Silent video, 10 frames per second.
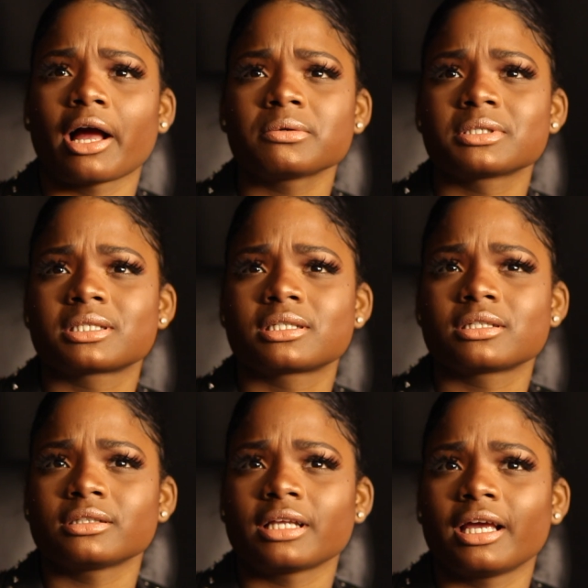I was
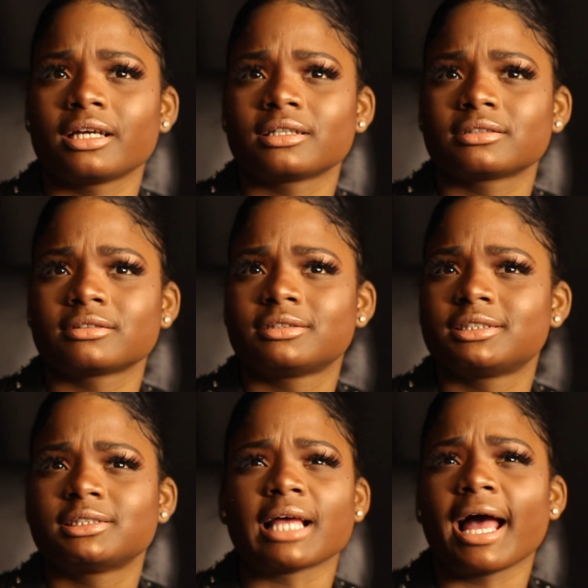like
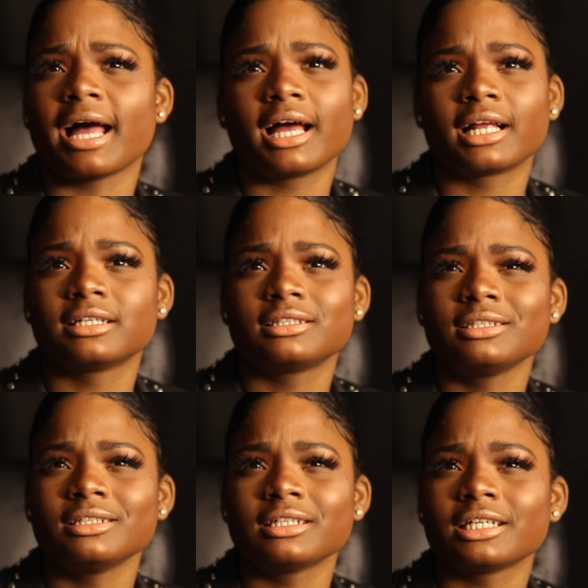sad.
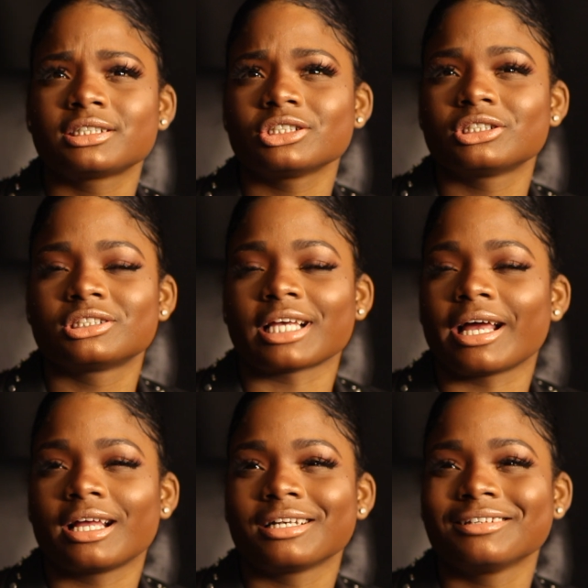Like just
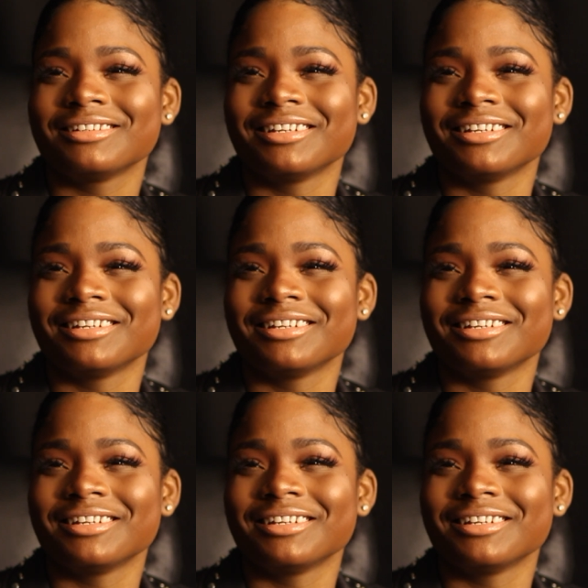sad.